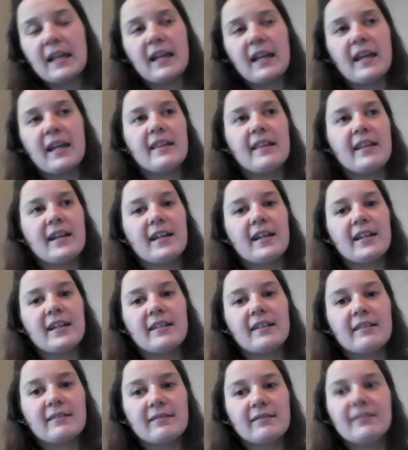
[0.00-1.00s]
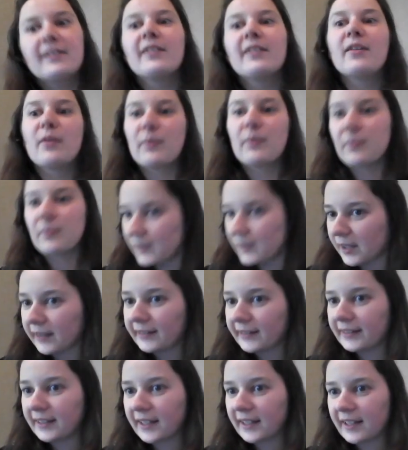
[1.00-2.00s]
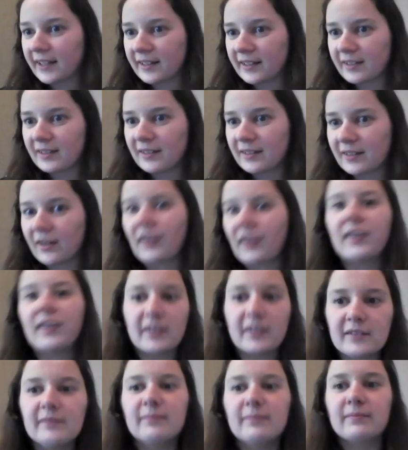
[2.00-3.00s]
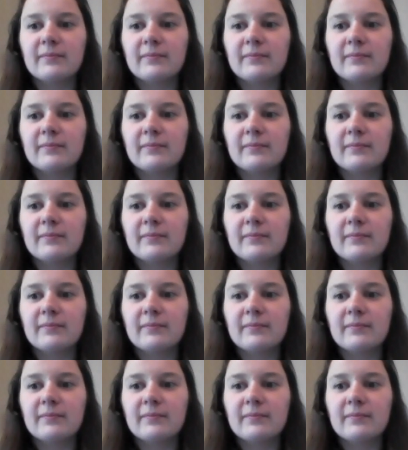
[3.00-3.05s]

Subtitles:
And then, suddenly they start